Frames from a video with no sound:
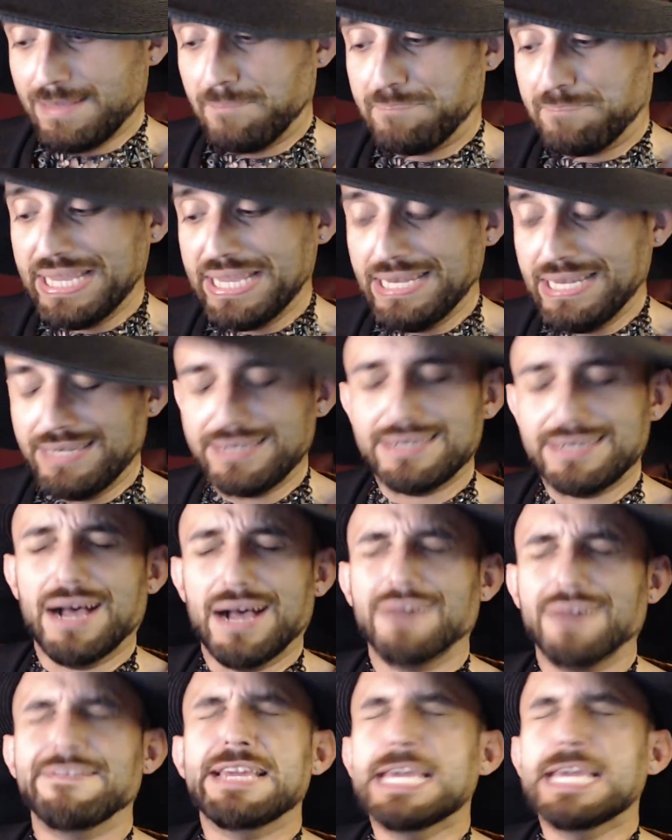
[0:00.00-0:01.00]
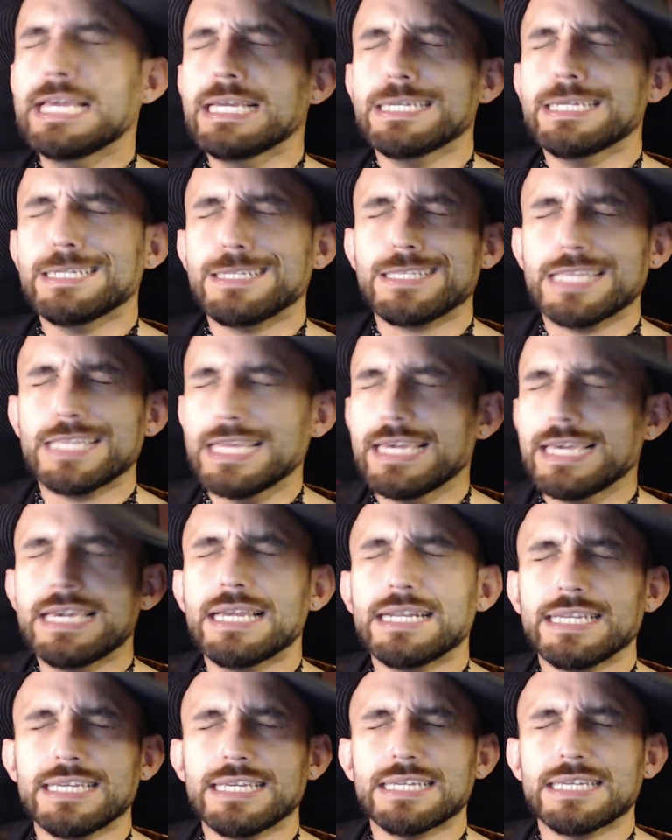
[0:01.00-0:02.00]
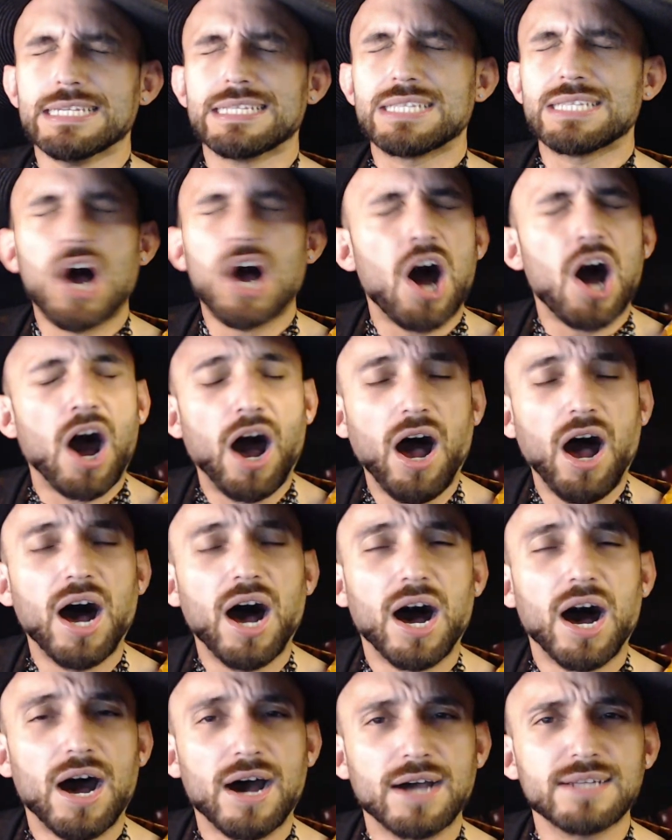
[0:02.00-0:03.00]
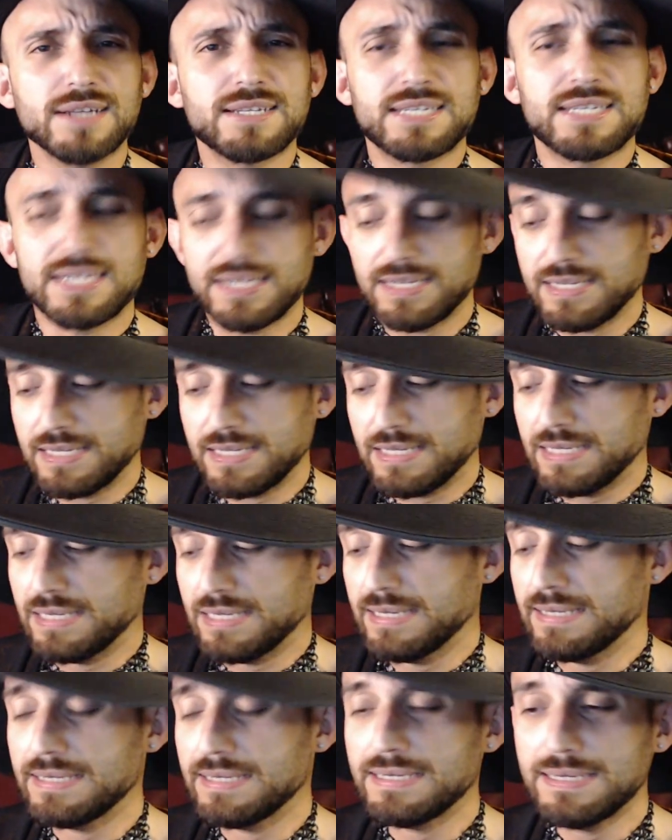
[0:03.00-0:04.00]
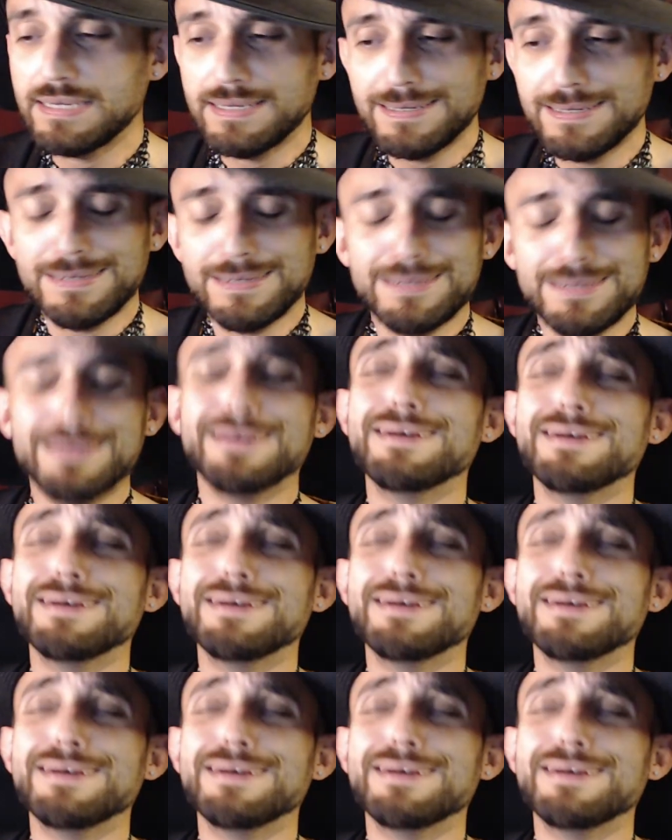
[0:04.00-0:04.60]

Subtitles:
the beating of his hideous heart. And